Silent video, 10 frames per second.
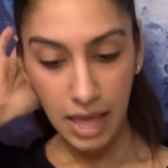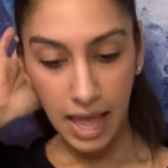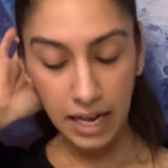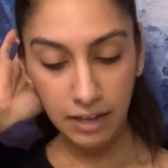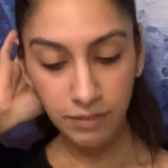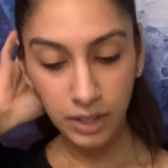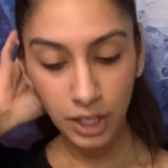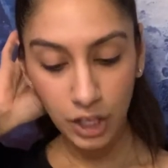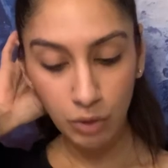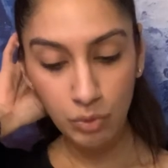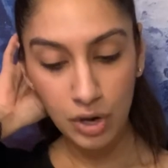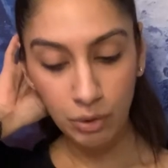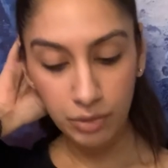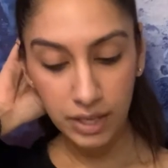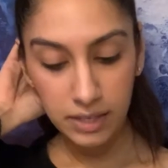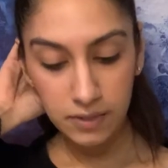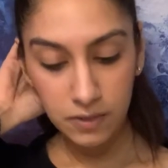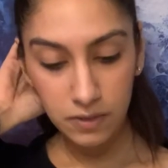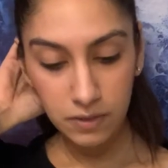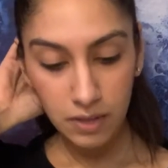And I feel like you know
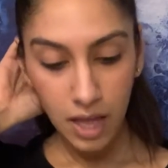this.